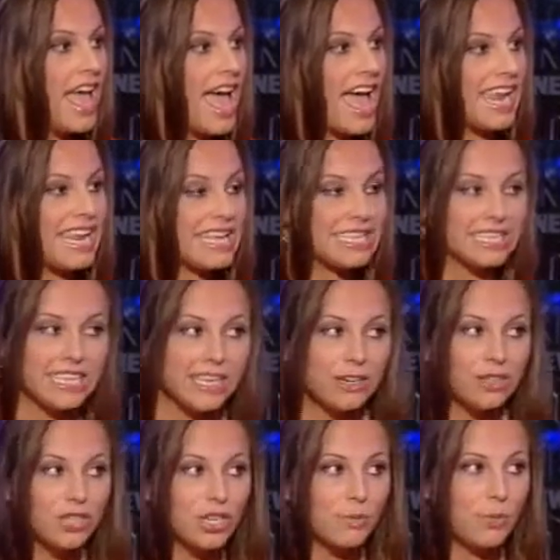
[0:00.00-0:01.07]
And his
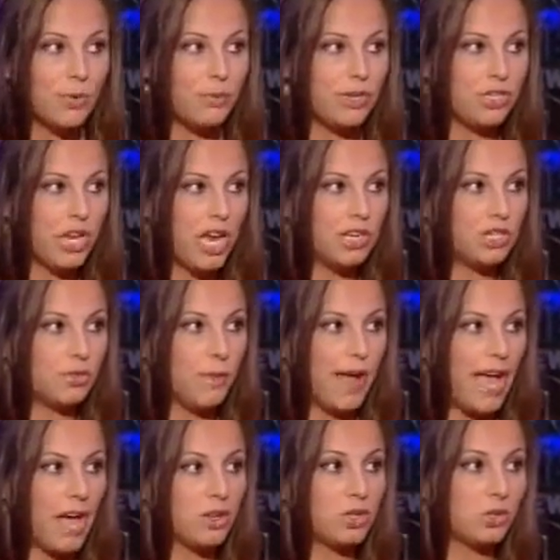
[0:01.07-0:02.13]
leadership will be judged by
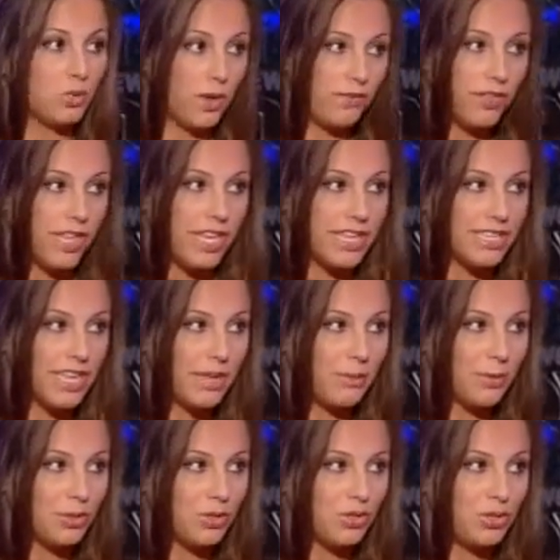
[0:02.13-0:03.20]
how swiftly he's
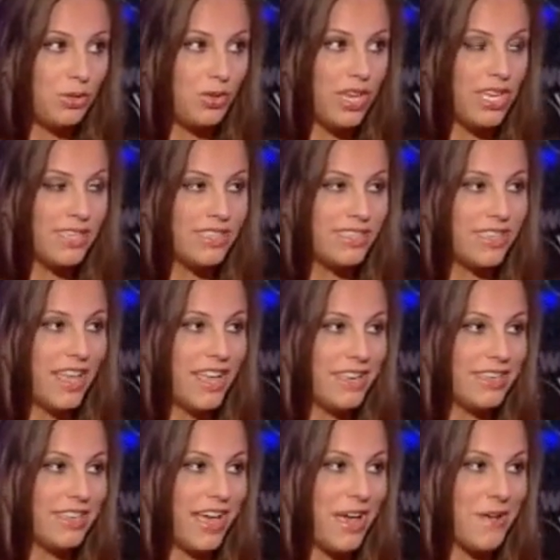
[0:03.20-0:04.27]
able to do this.
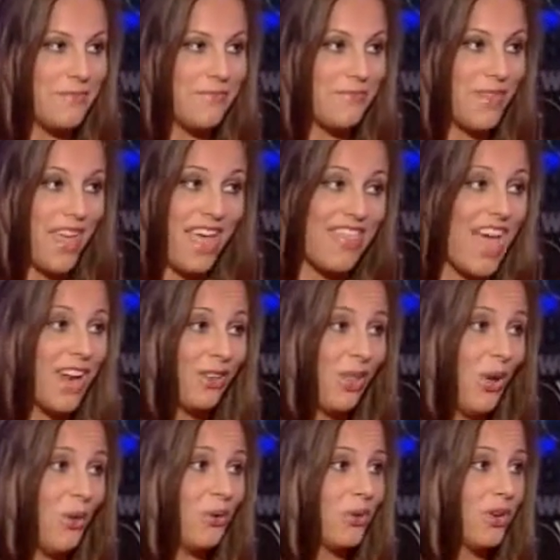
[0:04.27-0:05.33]
And, um, and how and
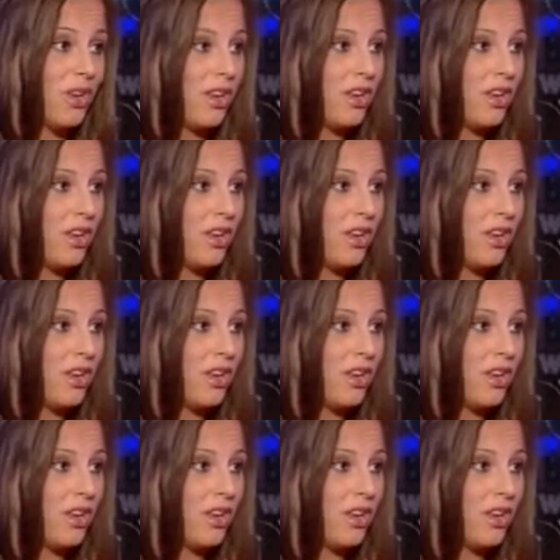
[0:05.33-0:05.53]
swiftly alone.